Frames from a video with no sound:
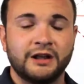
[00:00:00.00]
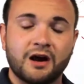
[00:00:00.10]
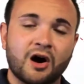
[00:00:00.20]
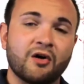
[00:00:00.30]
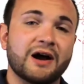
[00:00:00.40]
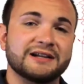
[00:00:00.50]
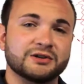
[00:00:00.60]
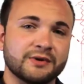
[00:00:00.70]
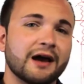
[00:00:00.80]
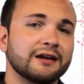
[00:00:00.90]
Alright, so
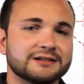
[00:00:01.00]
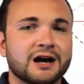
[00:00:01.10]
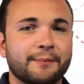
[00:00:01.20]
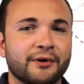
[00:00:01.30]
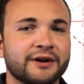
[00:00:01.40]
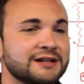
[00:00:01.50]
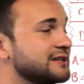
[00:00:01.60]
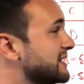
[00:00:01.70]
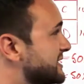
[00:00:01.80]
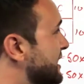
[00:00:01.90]
now let's hop on into
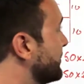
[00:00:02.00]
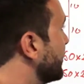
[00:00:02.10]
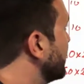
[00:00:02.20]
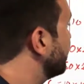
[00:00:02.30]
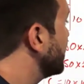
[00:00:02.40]
this hip roof.